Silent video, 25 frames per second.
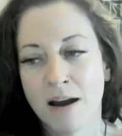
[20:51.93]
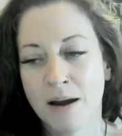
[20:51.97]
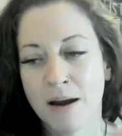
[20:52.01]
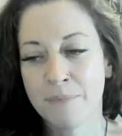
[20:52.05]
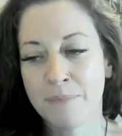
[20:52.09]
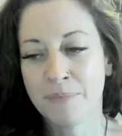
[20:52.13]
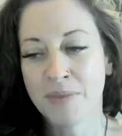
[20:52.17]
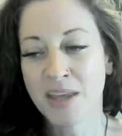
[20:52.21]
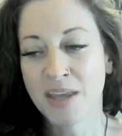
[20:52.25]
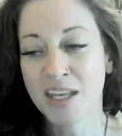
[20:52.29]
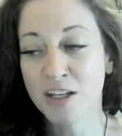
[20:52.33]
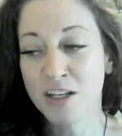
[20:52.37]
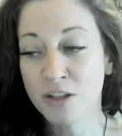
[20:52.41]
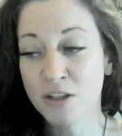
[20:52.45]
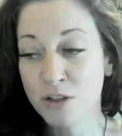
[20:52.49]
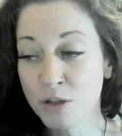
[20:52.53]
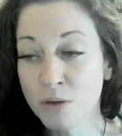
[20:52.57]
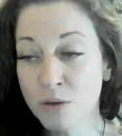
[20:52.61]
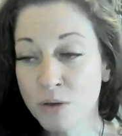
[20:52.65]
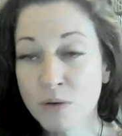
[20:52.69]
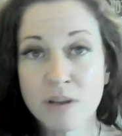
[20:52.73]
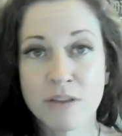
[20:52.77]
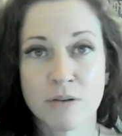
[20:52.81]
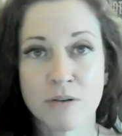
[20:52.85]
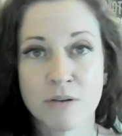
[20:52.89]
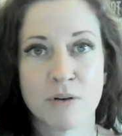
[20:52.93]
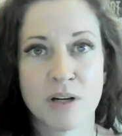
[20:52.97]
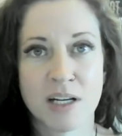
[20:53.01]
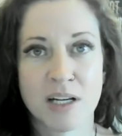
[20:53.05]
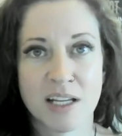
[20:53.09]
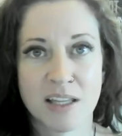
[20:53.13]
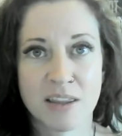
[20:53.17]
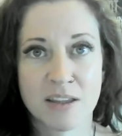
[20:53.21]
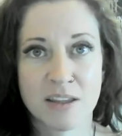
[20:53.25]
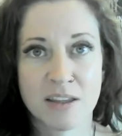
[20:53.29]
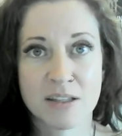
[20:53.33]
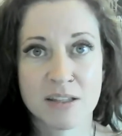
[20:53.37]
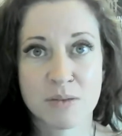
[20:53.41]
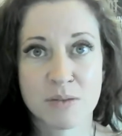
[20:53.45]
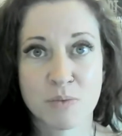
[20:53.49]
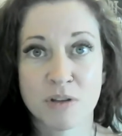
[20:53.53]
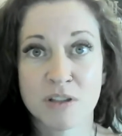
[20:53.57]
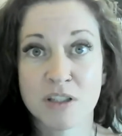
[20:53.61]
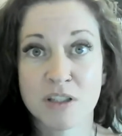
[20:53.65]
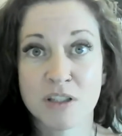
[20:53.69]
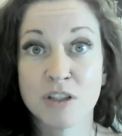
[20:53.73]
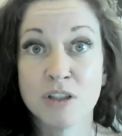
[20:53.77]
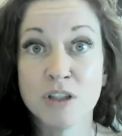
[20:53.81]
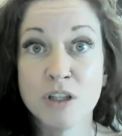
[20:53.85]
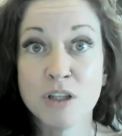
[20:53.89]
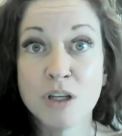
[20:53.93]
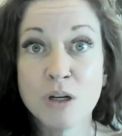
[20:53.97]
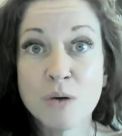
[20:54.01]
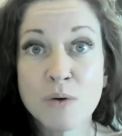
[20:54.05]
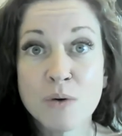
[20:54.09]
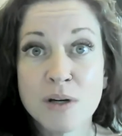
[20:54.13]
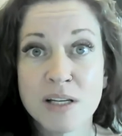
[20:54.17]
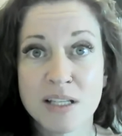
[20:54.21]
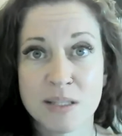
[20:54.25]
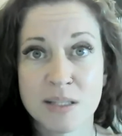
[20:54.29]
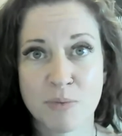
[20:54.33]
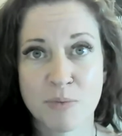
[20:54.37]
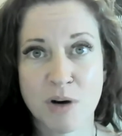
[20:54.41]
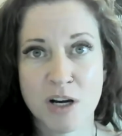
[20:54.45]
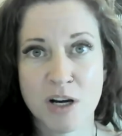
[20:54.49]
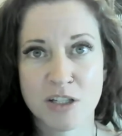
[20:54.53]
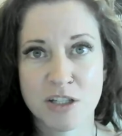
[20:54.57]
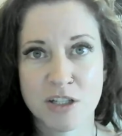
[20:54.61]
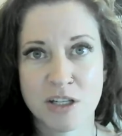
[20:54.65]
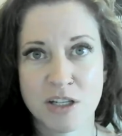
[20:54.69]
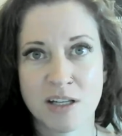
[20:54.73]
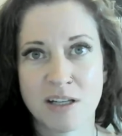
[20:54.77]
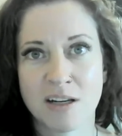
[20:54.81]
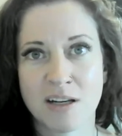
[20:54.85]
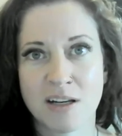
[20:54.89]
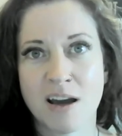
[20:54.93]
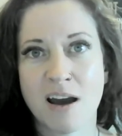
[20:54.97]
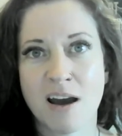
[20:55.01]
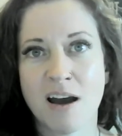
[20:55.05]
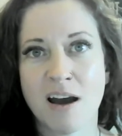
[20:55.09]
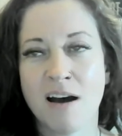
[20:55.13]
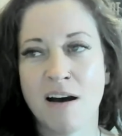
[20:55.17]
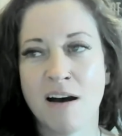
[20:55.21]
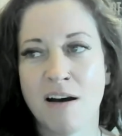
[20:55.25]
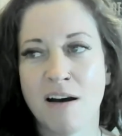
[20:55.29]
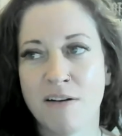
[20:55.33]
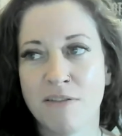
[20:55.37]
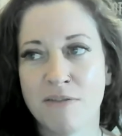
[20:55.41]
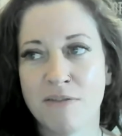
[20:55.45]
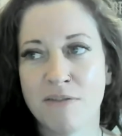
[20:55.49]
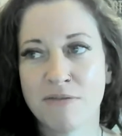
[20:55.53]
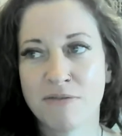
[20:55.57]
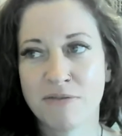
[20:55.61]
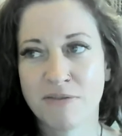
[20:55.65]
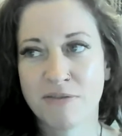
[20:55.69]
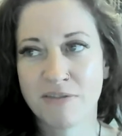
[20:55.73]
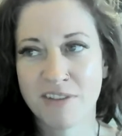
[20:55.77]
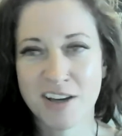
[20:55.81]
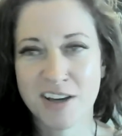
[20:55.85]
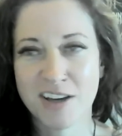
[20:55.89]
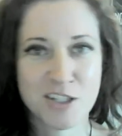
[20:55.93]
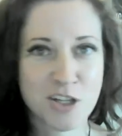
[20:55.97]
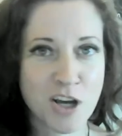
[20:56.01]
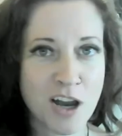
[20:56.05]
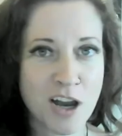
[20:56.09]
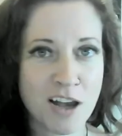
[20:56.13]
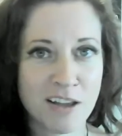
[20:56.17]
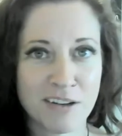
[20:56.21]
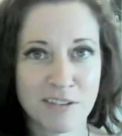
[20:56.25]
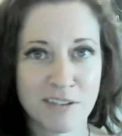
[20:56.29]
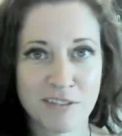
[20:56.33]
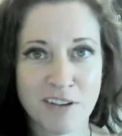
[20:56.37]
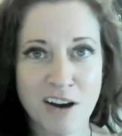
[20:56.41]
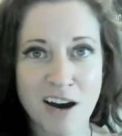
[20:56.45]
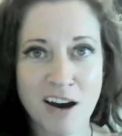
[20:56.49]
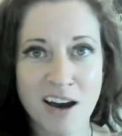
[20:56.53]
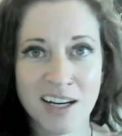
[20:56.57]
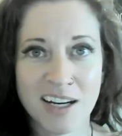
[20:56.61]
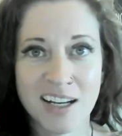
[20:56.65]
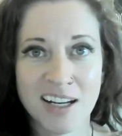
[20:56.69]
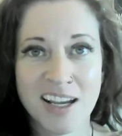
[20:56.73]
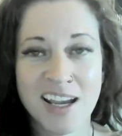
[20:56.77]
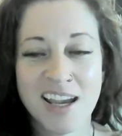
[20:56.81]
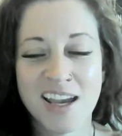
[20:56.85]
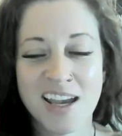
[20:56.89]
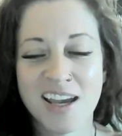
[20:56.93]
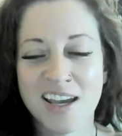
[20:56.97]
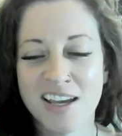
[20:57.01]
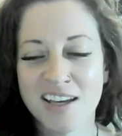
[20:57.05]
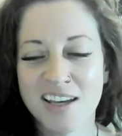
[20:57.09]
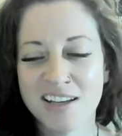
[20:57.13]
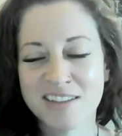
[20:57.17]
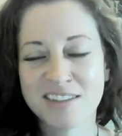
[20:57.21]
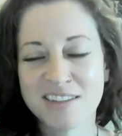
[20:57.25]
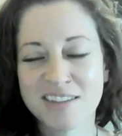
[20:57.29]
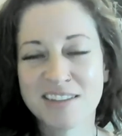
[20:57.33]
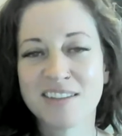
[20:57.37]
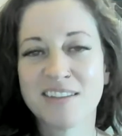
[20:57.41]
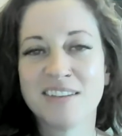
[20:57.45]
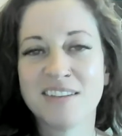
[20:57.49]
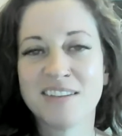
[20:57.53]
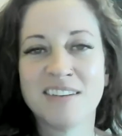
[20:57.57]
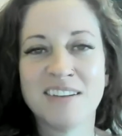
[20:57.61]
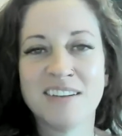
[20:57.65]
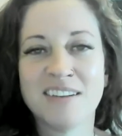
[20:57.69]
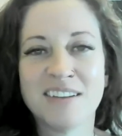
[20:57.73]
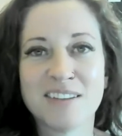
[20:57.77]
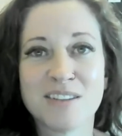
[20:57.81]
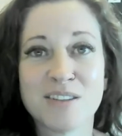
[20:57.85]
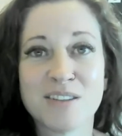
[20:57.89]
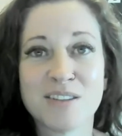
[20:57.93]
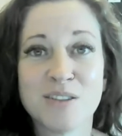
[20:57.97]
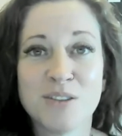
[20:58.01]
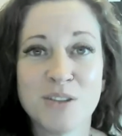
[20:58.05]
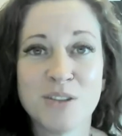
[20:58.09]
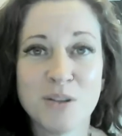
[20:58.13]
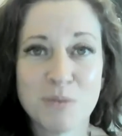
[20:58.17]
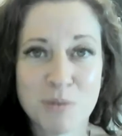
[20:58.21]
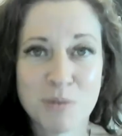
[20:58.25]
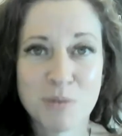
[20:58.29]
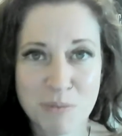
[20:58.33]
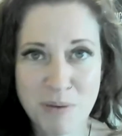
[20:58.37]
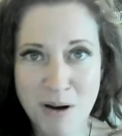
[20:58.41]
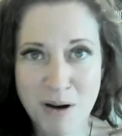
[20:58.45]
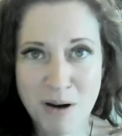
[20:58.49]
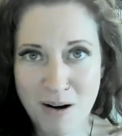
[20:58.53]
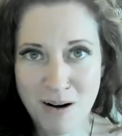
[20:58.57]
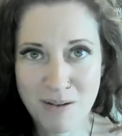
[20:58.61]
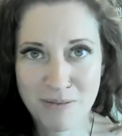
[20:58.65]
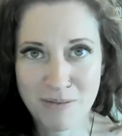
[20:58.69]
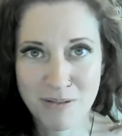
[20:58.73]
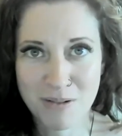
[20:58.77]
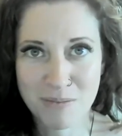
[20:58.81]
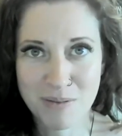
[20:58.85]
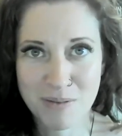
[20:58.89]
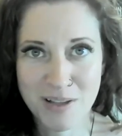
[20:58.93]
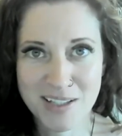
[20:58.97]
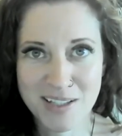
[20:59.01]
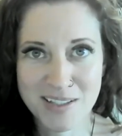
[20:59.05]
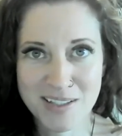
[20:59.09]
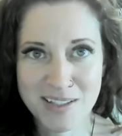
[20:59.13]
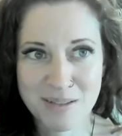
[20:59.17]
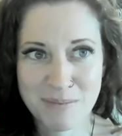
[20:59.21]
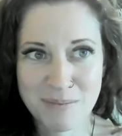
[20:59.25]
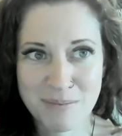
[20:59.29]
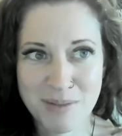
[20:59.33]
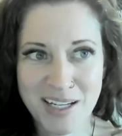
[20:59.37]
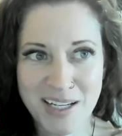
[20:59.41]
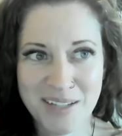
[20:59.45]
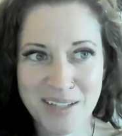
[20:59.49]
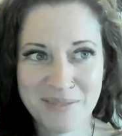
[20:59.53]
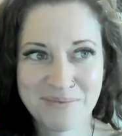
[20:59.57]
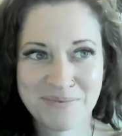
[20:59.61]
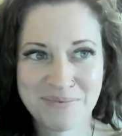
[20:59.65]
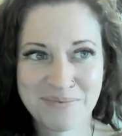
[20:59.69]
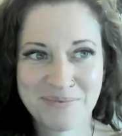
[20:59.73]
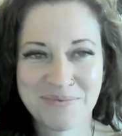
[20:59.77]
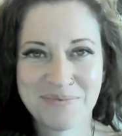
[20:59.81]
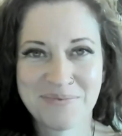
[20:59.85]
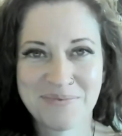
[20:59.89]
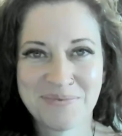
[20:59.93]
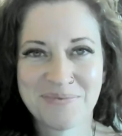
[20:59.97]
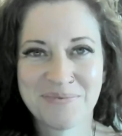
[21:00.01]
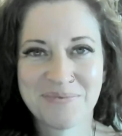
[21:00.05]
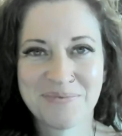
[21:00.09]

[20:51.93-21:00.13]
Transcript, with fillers: and a new authority in this world, a new expression of a child of God is super powerful place to be.